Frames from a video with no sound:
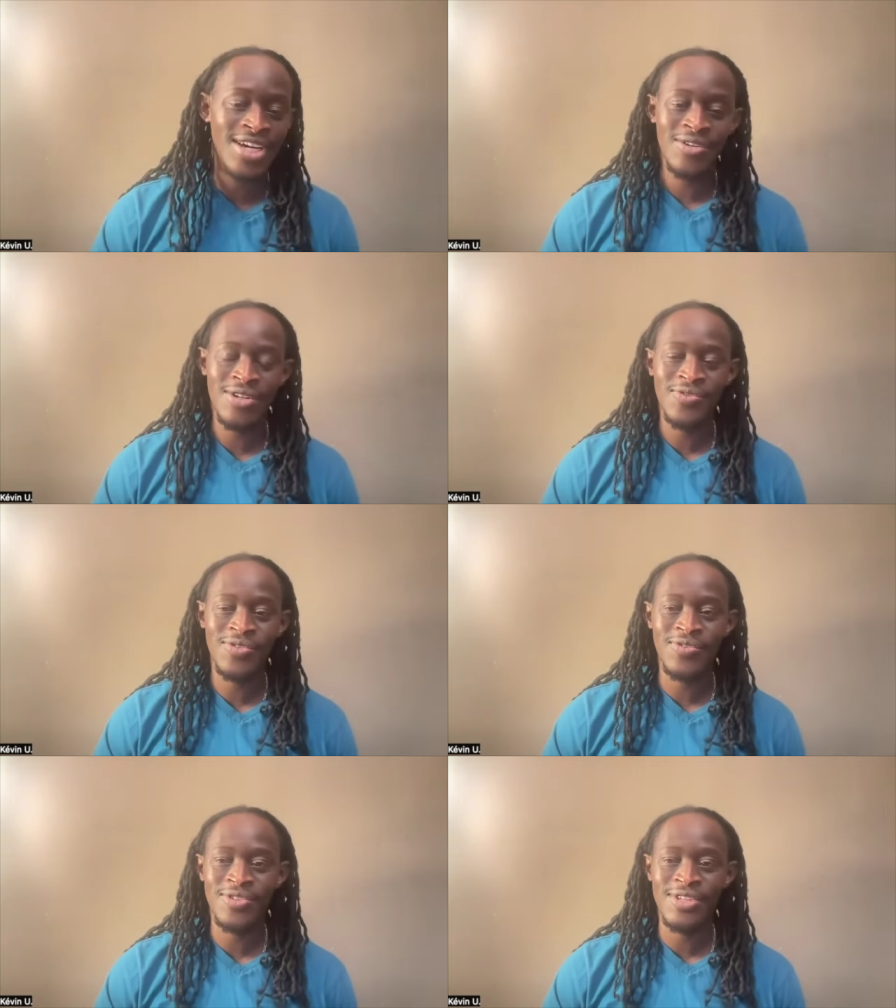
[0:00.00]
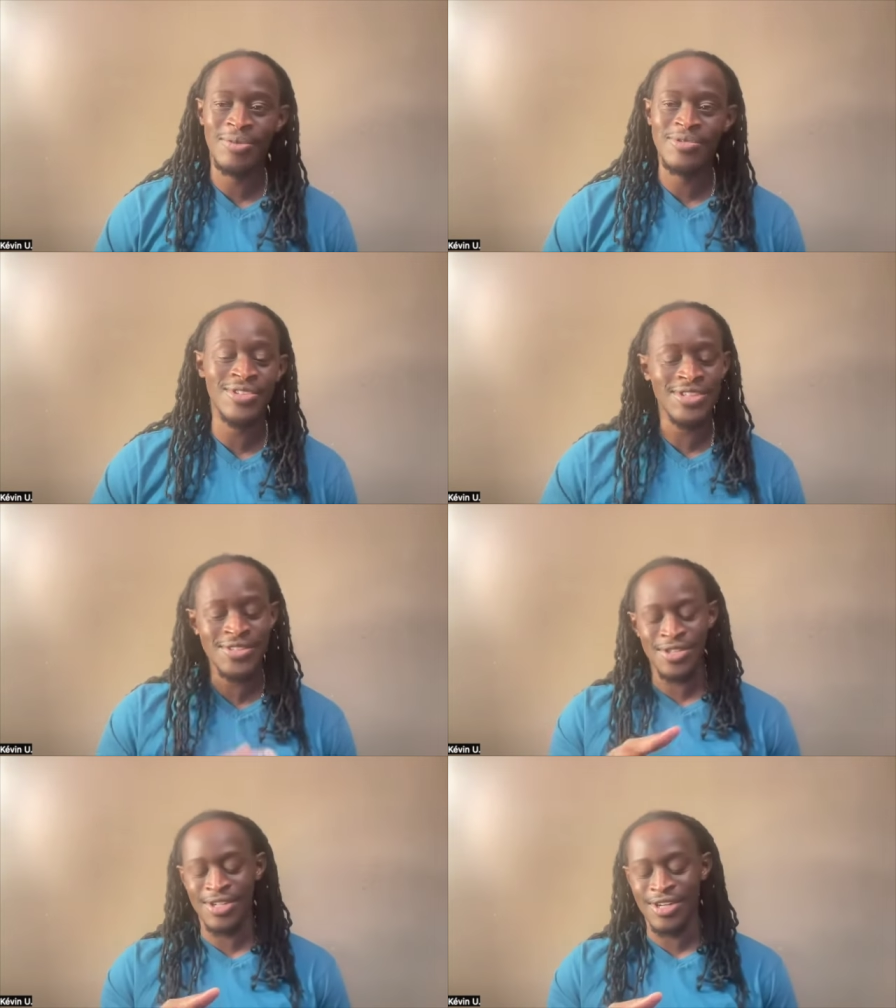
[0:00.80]
Grateful for the opportunity.
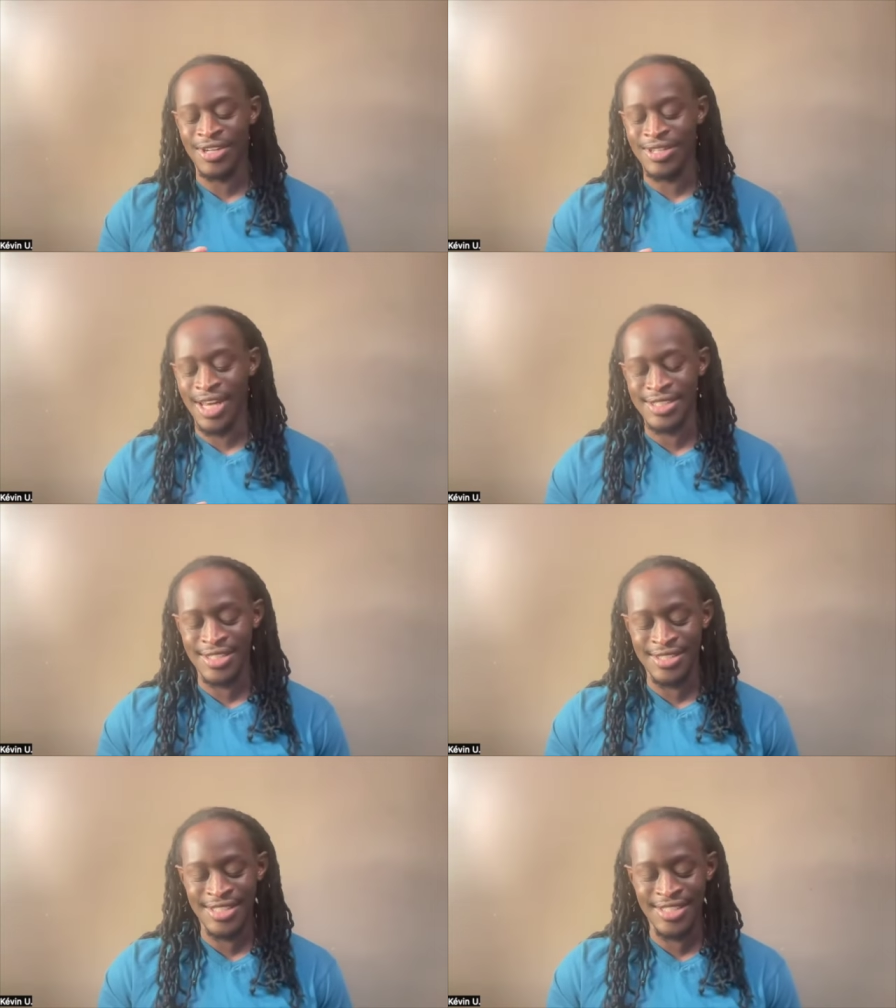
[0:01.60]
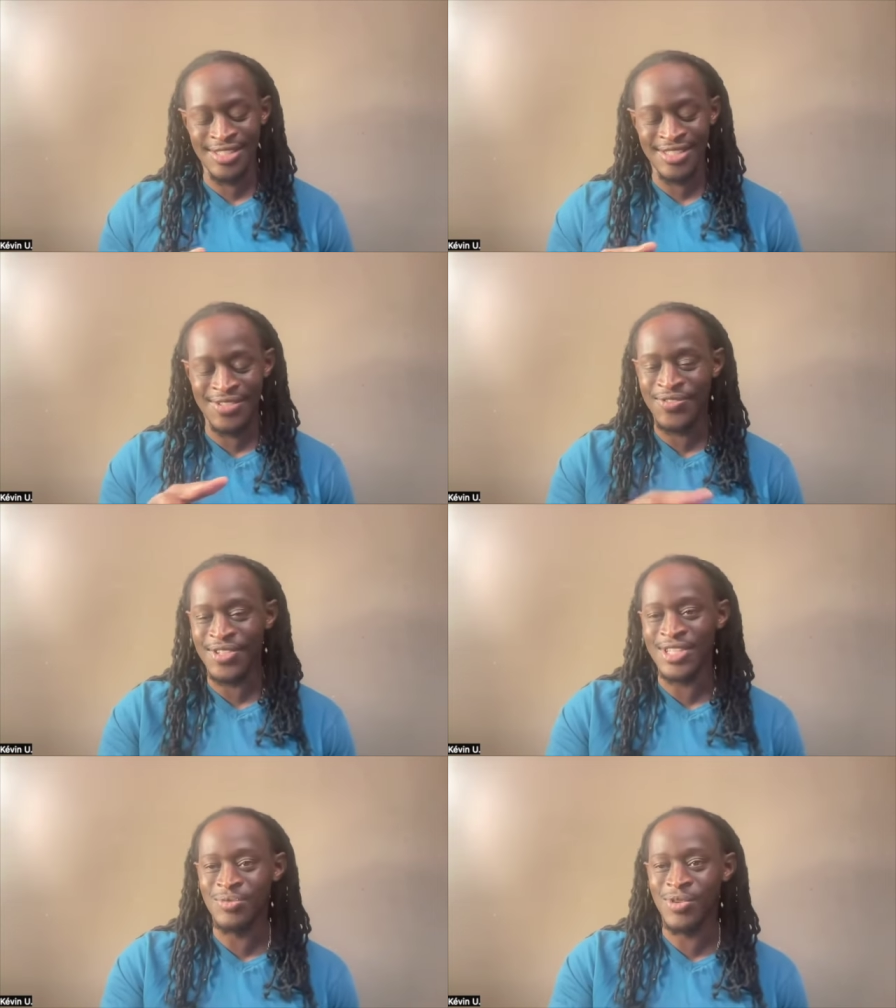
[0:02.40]
It's uh, last thing I'll say is it's
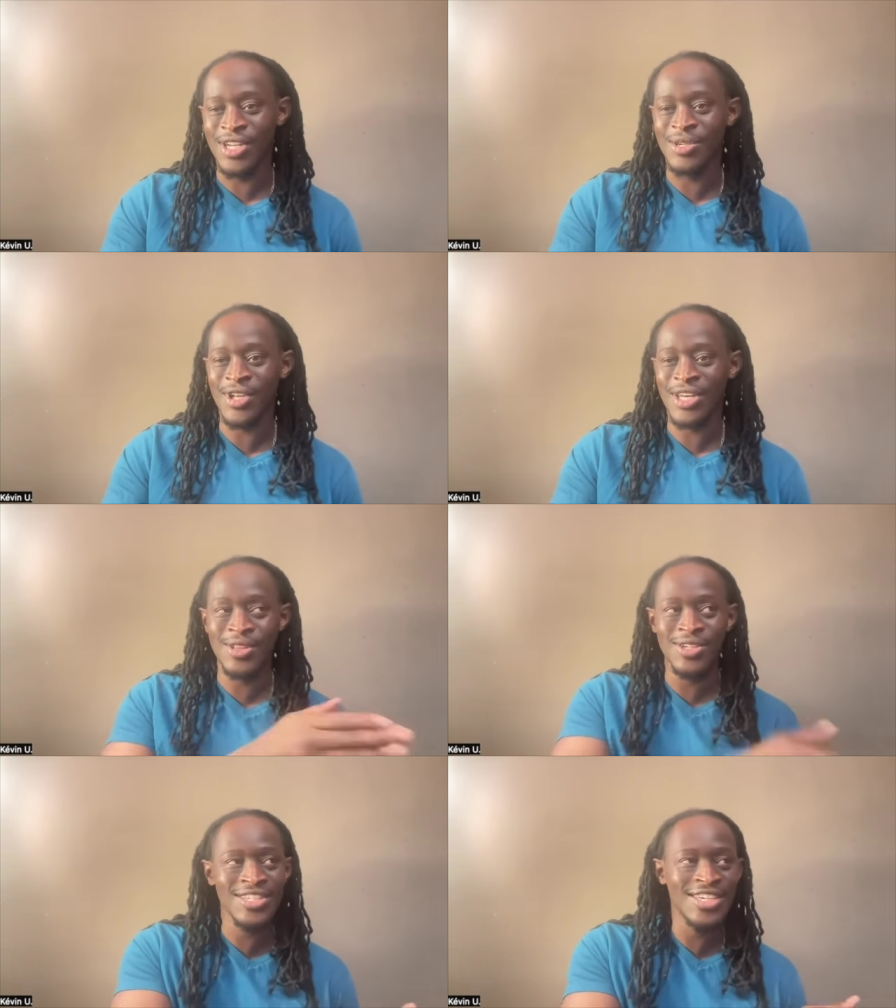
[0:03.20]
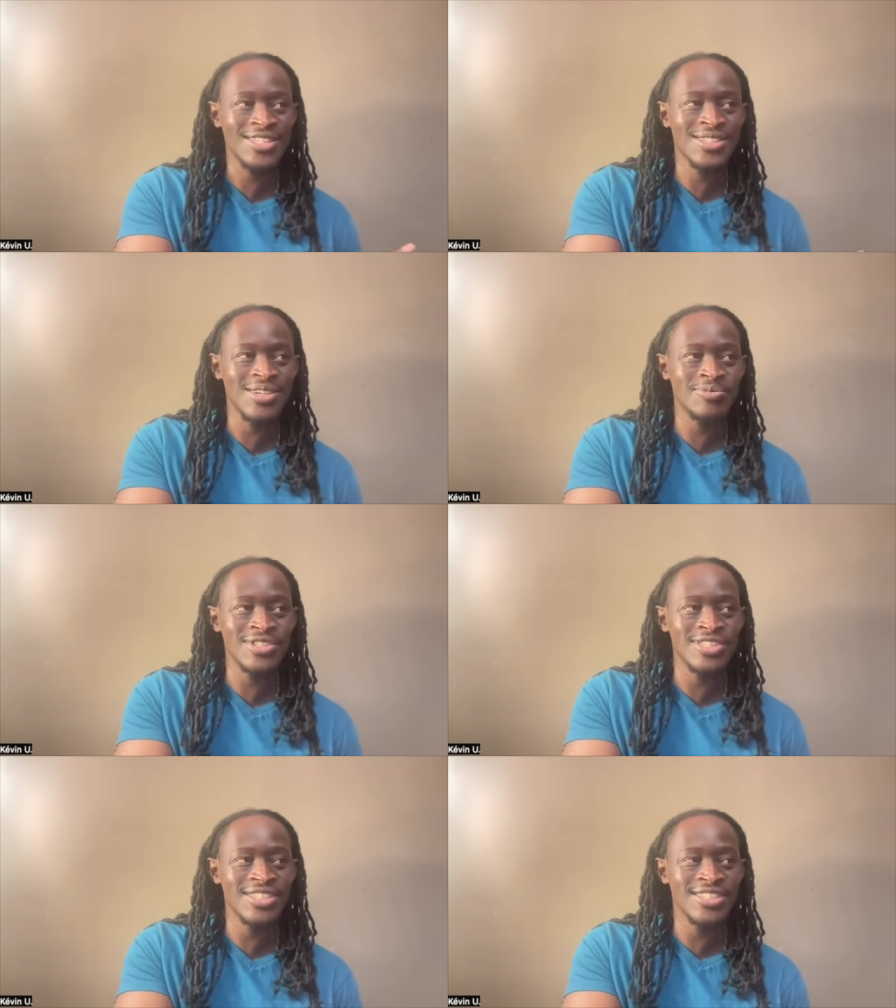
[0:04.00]
funny you brought up like looking at something
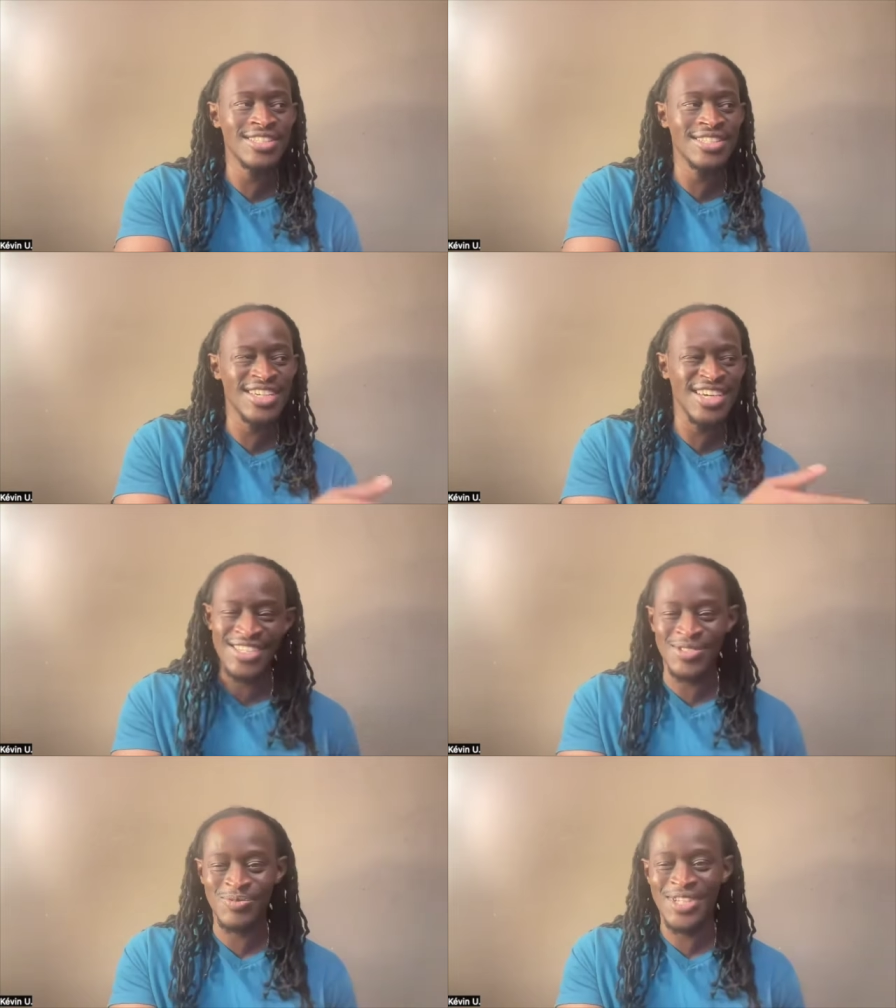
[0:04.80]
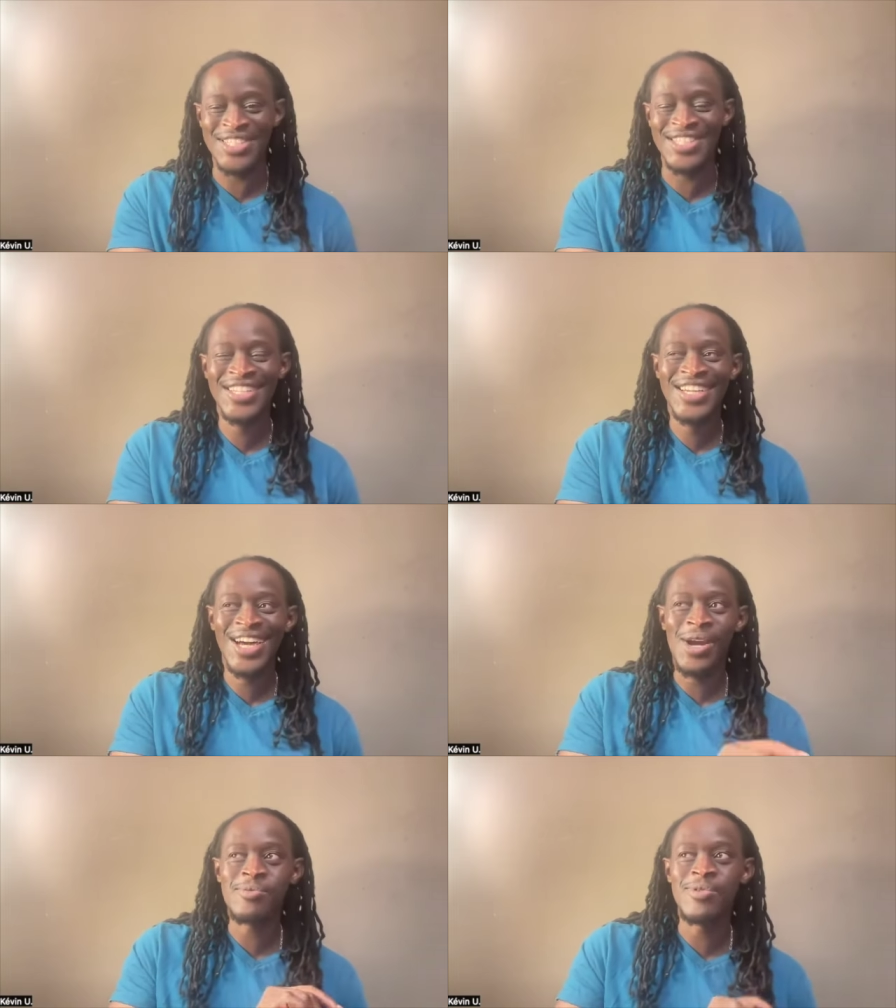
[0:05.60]
and seeing like I could do better.
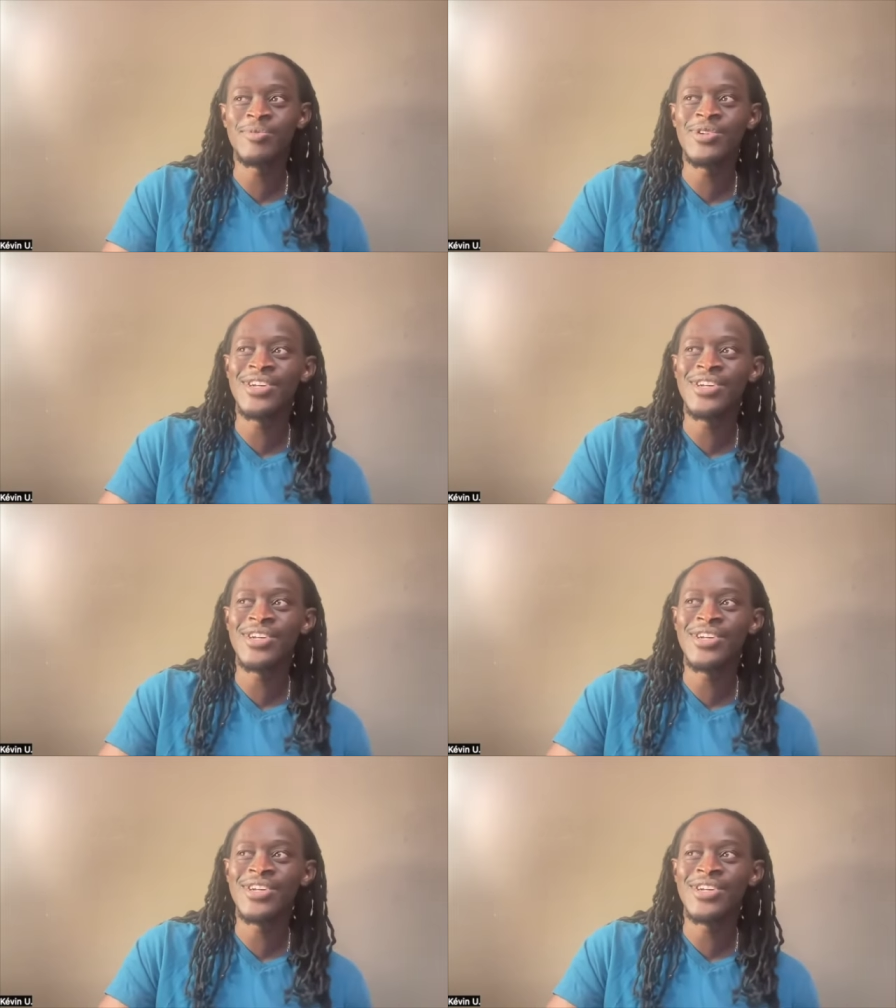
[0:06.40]
Yeah. I remember,